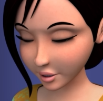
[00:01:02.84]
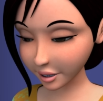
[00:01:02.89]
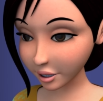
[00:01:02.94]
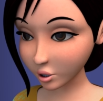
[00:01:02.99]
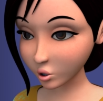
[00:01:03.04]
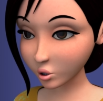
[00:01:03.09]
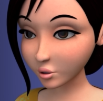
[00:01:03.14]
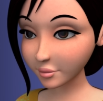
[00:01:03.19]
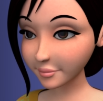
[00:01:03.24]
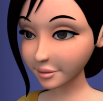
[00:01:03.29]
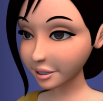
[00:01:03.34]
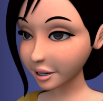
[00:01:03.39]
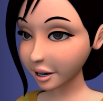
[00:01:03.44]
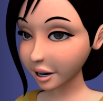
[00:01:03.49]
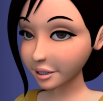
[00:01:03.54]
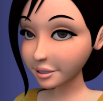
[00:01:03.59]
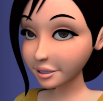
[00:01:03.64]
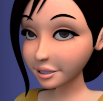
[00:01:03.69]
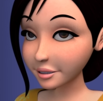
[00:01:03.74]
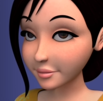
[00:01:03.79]
you would be
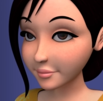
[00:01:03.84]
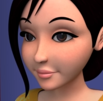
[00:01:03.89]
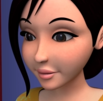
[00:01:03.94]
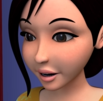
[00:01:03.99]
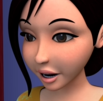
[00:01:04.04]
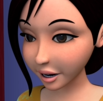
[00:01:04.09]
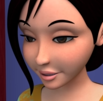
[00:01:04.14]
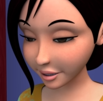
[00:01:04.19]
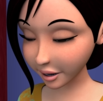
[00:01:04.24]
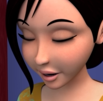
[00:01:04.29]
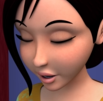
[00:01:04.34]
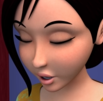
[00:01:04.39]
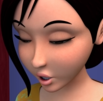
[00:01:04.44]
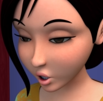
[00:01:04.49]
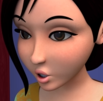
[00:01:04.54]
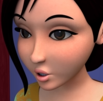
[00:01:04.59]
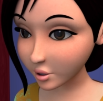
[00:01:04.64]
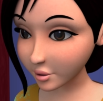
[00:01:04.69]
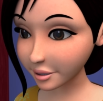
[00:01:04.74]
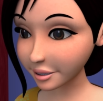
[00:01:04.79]
asleep by now.
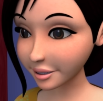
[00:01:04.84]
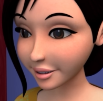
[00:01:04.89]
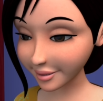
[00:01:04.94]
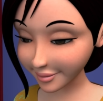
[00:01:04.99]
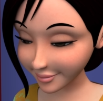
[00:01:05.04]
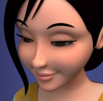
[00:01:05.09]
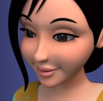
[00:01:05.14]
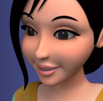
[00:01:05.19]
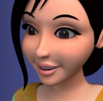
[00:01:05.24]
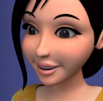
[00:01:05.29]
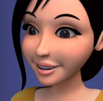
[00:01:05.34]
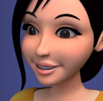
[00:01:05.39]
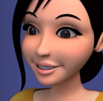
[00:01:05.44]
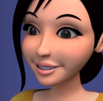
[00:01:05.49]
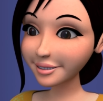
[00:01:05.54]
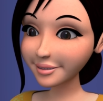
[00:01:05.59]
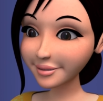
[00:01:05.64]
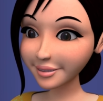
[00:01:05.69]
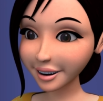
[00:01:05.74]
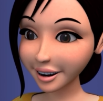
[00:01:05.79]
It's very
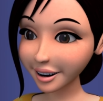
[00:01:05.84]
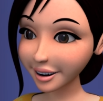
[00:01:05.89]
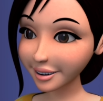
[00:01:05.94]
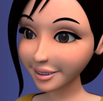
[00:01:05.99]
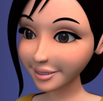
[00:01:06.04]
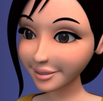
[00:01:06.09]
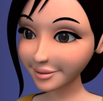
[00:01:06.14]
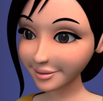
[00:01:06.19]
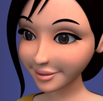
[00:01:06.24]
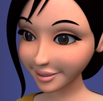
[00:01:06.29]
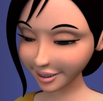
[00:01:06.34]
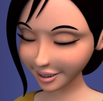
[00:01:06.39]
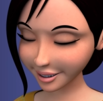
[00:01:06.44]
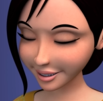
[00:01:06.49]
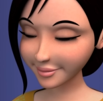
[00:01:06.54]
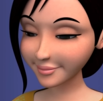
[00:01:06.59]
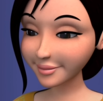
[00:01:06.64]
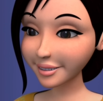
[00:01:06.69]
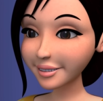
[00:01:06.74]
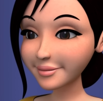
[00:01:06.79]
late,
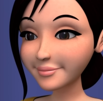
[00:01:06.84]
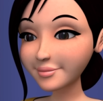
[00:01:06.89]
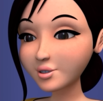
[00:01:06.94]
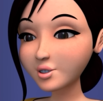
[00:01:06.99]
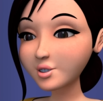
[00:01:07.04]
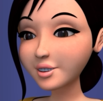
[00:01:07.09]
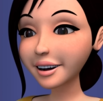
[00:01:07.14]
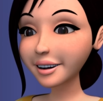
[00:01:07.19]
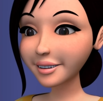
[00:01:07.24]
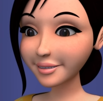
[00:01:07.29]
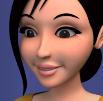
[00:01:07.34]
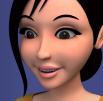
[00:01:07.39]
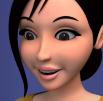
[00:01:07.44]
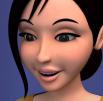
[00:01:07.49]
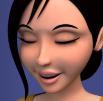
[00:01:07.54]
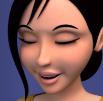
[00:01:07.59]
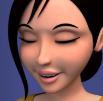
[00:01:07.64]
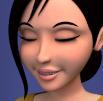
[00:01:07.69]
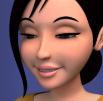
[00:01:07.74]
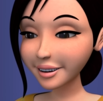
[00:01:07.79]
even for a
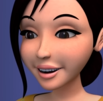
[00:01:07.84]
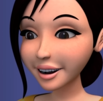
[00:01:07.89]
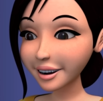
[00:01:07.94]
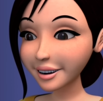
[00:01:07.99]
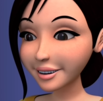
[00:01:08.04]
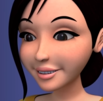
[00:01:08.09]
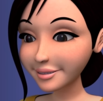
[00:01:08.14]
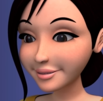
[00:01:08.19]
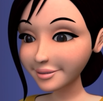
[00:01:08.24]
Saturday.